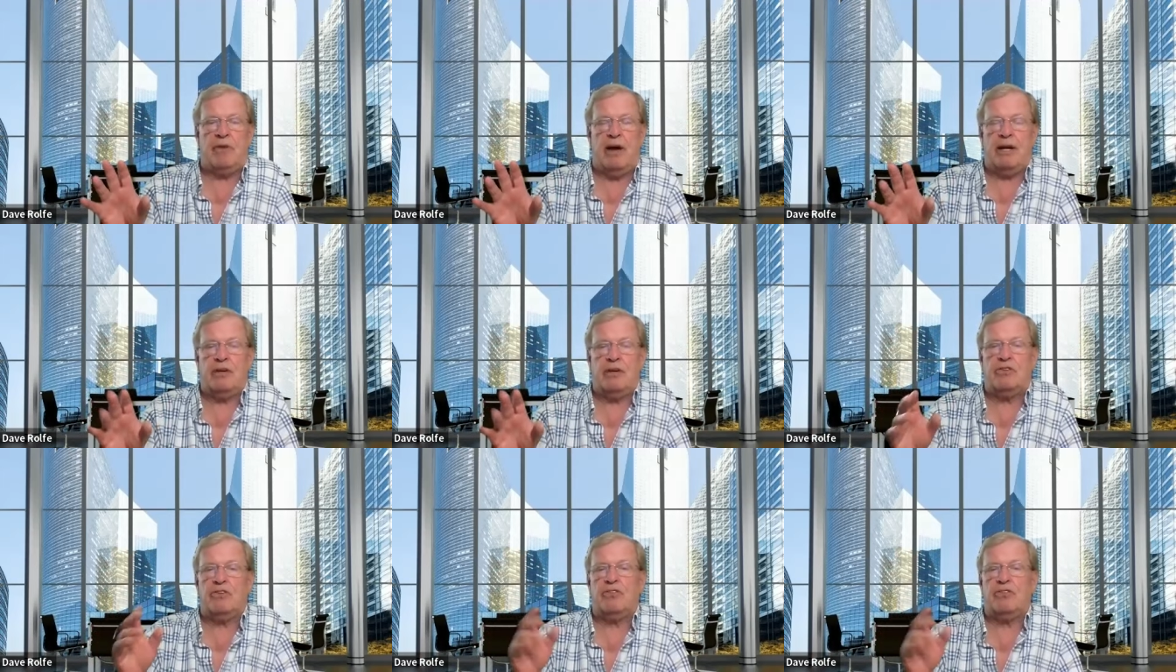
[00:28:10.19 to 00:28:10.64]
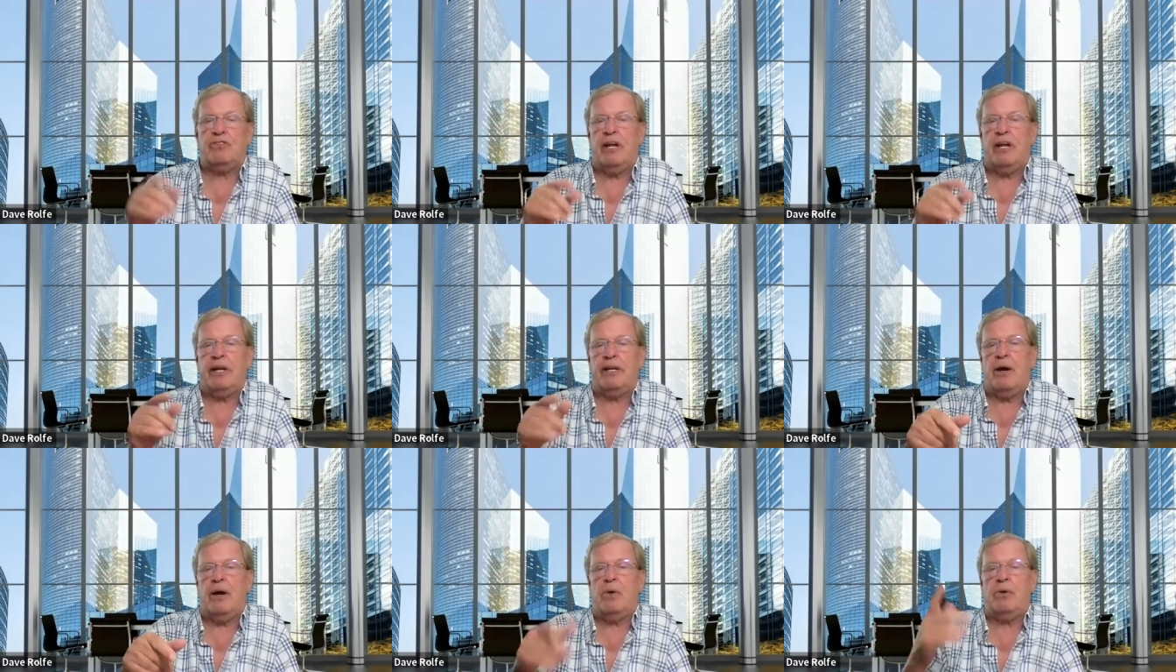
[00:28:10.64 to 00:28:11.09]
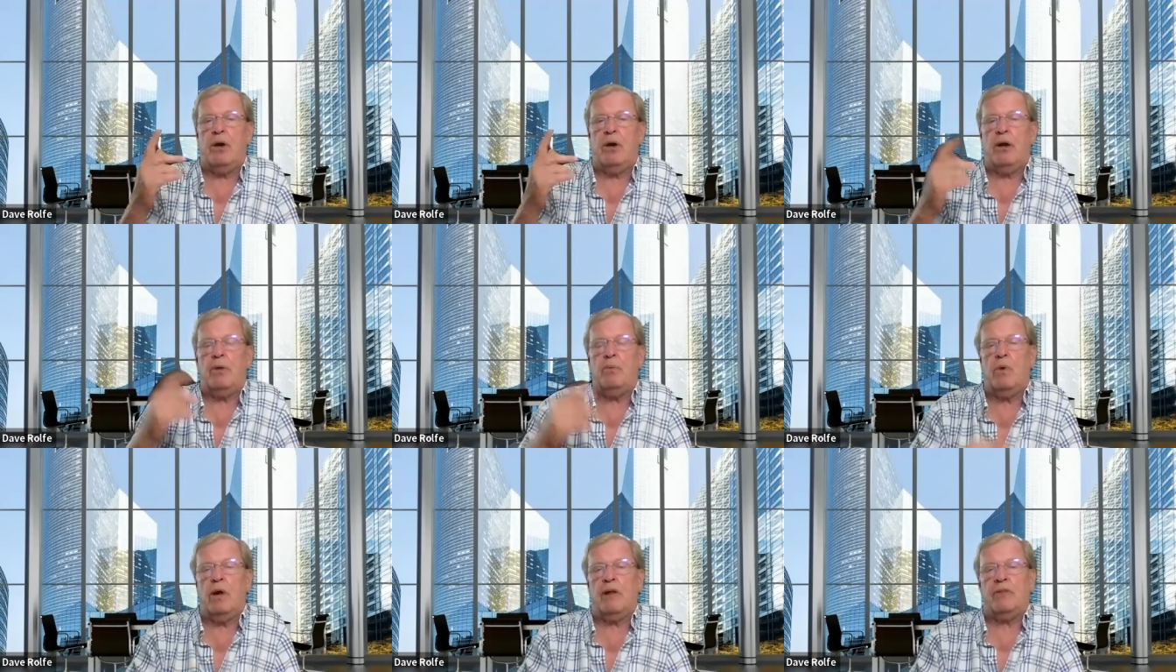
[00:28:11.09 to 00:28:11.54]
I just sent out
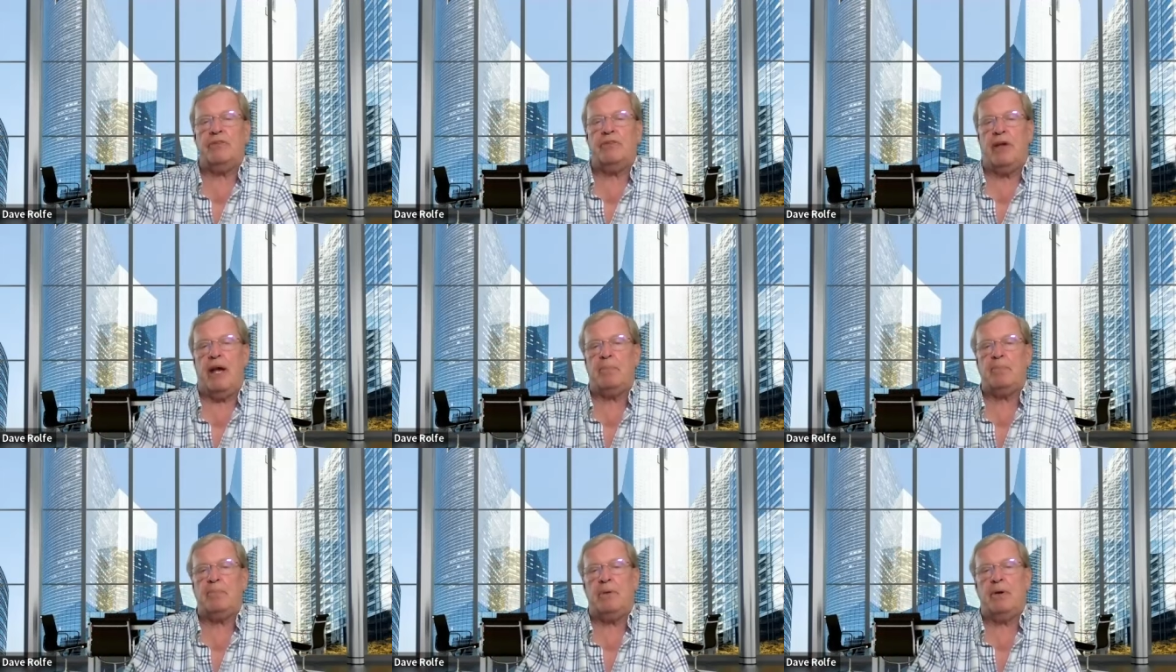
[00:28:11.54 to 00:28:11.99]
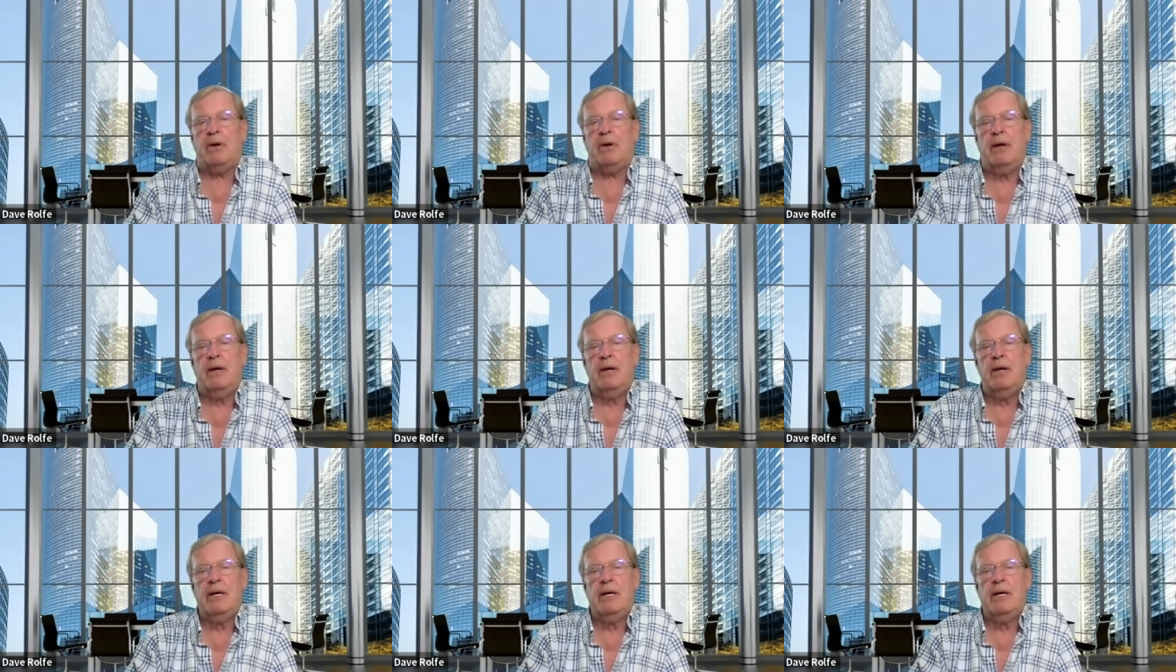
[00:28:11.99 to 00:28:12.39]
on WhatsApp, uh,